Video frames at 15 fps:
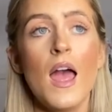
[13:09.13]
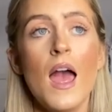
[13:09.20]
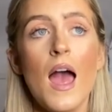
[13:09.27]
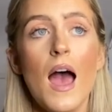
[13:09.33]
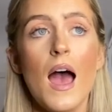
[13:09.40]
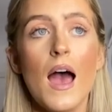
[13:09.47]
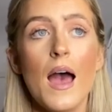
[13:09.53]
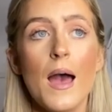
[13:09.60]

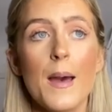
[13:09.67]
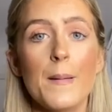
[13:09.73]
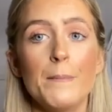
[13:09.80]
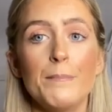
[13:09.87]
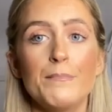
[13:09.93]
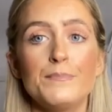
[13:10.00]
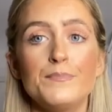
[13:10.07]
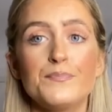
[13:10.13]

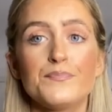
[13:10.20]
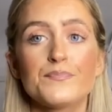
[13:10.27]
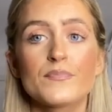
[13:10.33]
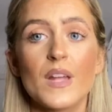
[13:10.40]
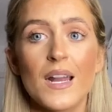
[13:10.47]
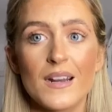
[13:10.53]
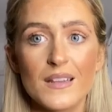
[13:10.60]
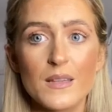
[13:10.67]
And
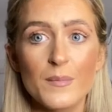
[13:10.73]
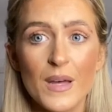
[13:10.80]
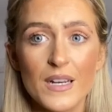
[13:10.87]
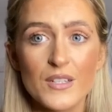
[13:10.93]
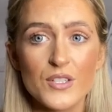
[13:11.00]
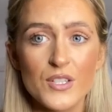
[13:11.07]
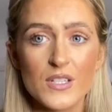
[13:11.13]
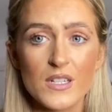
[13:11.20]
at the
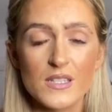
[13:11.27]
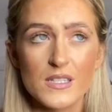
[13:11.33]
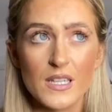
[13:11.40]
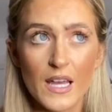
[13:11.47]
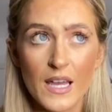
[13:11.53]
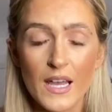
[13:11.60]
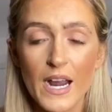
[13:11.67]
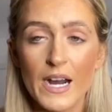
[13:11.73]
minute, you can
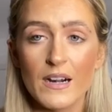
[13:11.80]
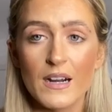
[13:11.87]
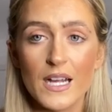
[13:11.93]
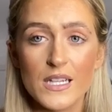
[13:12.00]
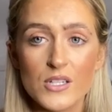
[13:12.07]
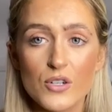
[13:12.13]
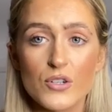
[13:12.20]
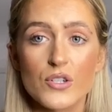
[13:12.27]
see
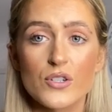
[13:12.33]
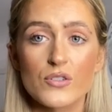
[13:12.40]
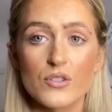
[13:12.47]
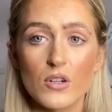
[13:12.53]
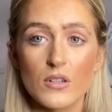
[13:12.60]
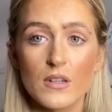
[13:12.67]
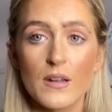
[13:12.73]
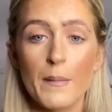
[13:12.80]
airlines are
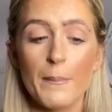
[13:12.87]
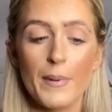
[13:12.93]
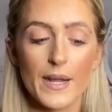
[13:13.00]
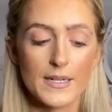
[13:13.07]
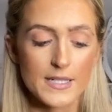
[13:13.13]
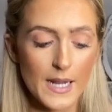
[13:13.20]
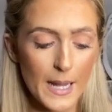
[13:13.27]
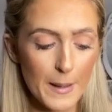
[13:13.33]
struggling big
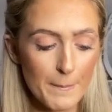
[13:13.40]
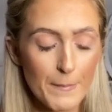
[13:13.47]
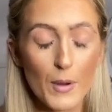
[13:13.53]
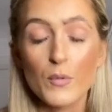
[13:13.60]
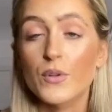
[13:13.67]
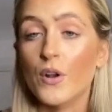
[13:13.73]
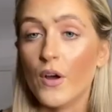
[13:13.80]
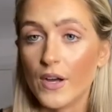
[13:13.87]
time, but
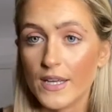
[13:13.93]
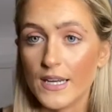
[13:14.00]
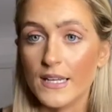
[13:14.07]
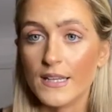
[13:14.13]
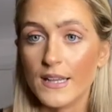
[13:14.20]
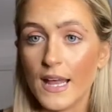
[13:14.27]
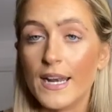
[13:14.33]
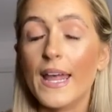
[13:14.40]
we'll not get into
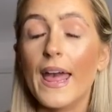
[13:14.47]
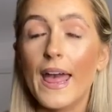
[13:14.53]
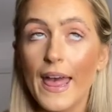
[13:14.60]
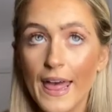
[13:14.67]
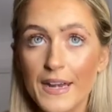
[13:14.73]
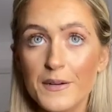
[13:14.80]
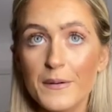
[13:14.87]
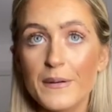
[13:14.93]
that.
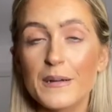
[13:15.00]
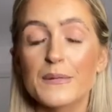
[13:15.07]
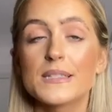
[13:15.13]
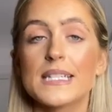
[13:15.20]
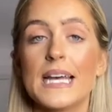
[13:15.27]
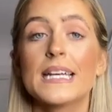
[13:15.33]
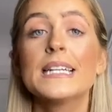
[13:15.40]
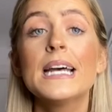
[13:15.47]
Anyway, what I was
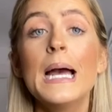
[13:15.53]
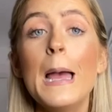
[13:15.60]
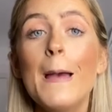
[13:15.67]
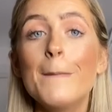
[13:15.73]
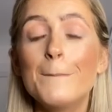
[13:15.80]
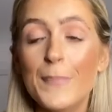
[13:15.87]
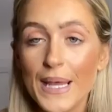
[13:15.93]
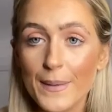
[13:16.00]
saying,
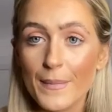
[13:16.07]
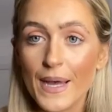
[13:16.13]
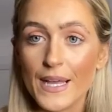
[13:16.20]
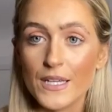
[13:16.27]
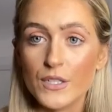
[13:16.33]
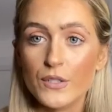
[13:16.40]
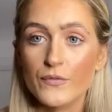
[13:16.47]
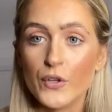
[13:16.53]
BMI
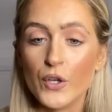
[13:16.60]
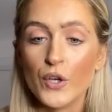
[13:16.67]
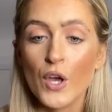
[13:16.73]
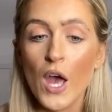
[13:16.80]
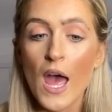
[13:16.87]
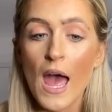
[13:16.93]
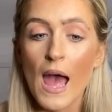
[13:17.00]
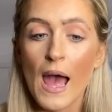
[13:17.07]
interview,
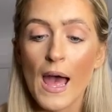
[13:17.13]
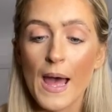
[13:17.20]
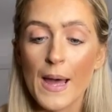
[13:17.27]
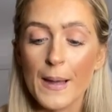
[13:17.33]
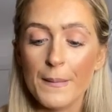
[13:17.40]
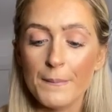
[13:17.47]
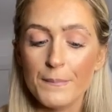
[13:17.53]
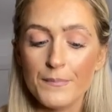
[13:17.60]

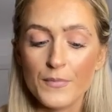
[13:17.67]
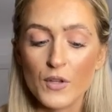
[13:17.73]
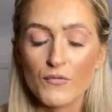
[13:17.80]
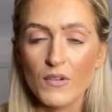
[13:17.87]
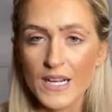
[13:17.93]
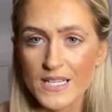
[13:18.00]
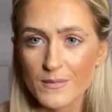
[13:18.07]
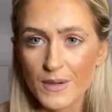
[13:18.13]
the
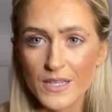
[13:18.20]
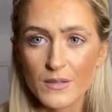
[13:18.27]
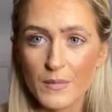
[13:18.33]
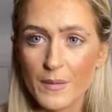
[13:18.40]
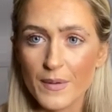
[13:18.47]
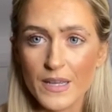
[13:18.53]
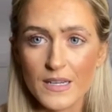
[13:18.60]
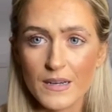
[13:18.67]
reason why I done my
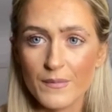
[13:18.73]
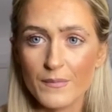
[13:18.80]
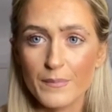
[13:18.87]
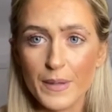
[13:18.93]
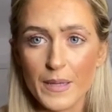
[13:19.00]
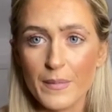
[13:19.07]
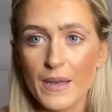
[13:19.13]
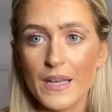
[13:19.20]

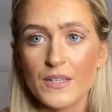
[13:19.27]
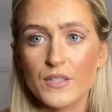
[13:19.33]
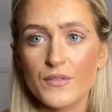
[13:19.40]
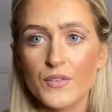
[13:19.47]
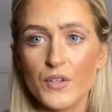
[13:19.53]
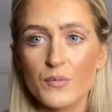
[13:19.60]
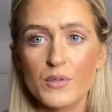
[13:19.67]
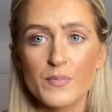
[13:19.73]
BMI
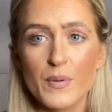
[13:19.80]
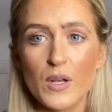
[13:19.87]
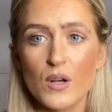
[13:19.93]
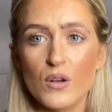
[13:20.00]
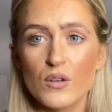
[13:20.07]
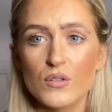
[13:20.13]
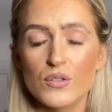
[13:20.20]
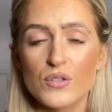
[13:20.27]
interview was
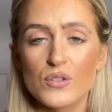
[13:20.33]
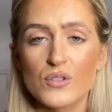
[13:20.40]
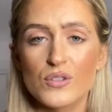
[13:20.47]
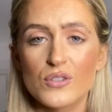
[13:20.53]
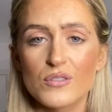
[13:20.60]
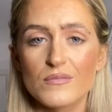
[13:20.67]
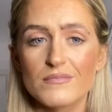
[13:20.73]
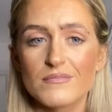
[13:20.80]

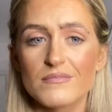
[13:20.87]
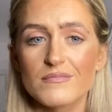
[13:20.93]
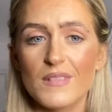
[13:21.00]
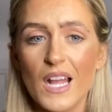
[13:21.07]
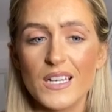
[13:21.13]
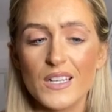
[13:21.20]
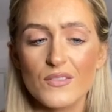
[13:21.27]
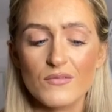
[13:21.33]
because I
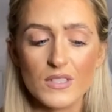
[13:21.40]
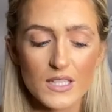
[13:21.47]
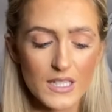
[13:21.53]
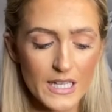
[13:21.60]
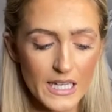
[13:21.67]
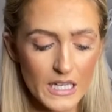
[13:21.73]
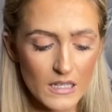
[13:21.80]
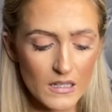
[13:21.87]
didn't
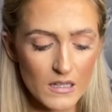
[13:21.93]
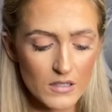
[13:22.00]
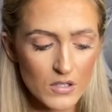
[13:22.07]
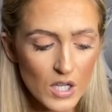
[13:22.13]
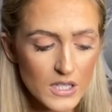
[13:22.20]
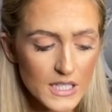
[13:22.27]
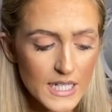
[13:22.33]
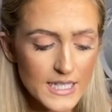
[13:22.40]
really,
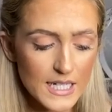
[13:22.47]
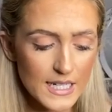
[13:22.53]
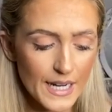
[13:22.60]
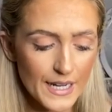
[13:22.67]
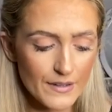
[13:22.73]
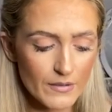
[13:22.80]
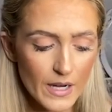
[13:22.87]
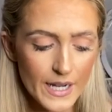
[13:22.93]
not that I didn't
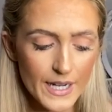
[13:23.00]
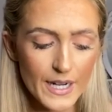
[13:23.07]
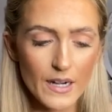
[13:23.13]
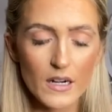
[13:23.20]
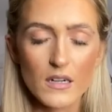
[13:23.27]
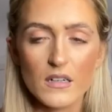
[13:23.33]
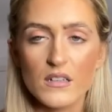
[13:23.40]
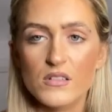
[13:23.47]
like
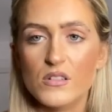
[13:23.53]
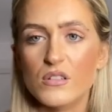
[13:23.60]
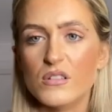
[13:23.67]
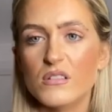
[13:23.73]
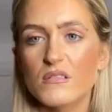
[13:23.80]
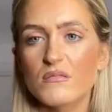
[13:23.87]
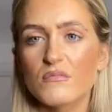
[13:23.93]
Ryanair, it just,